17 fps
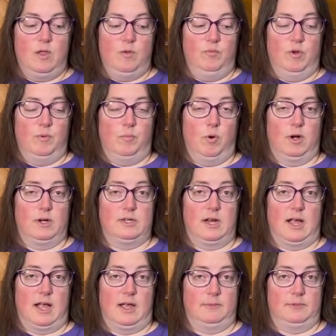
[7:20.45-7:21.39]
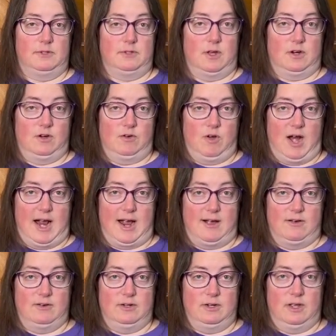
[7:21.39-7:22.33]
But Pork Chop stuck
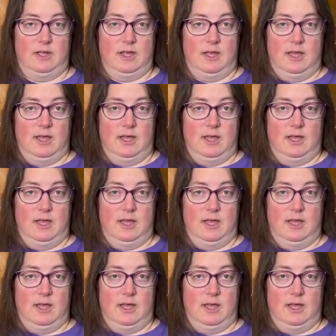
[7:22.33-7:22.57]
around,